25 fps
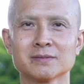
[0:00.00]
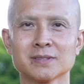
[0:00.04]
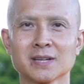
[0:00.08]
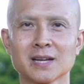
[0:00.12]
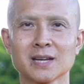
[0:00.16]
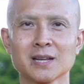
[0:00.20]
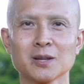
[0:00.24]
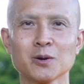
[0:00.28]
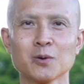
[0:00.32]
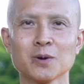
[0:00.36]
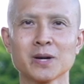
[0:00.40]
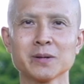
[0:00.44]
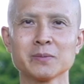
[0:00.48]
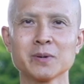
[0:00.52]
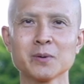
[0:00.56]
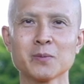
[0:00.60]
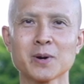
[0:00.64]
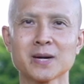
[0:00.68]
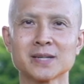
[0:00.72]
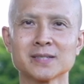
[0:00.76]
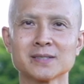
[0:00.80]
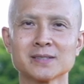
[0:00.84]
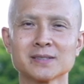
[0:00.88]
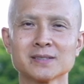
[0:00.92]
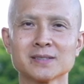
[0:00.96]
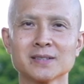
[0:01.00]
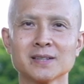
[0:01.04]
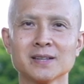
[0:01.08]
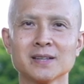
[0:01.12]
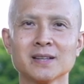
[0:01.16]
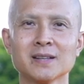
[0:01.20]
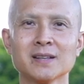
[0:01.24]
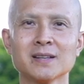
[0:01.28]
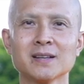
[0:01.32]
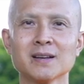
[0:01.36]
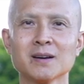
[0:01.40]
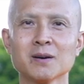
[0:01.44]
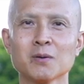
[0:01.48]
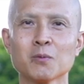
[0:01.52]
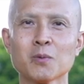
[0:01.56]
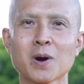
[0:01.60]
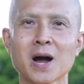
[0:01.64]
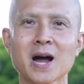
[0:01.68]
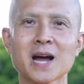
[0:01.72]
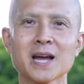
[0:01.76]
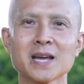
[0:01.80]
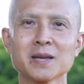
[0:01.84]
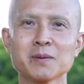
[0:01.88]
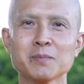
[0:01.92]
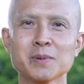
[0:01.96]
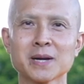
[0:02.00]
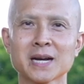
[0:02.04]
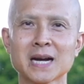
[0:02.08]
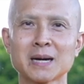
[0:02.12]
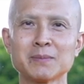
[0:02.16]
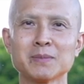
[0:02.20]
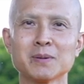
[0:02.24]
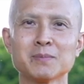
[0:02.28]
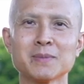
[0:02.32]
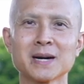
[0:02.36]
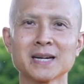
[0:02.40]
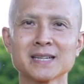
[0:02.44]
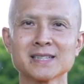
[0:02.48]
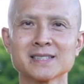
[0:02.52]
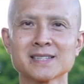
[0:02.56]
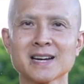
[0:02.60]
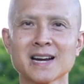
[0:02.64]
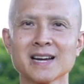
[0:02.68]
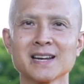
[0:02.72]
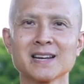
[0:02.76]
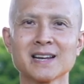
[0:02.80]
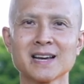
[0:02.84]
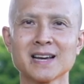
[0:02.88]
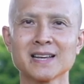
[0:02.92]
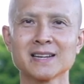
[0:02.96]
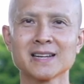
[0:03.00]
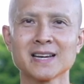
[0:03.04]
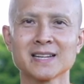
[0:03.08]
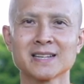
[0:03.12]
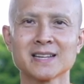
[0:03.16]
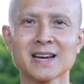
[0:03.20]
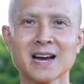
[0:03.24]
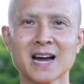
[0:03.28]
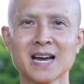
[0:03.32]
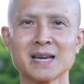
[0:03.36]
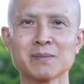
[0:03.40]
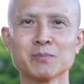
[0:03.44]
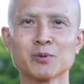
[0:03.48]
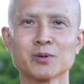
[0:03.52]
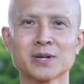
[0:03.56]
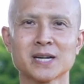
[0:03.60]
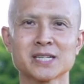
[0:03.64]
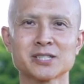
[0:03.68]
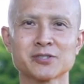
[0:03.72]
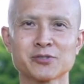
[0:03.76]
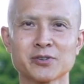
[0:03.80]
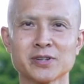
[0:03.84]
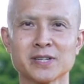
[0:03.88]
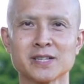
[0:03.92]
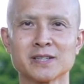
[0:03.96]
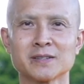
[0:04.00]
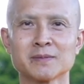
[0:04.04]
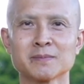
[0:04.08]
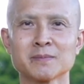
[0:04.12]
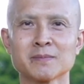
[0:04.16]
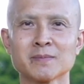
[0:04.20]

Hello everyone, why become a monk in Thailand at the iMonastery?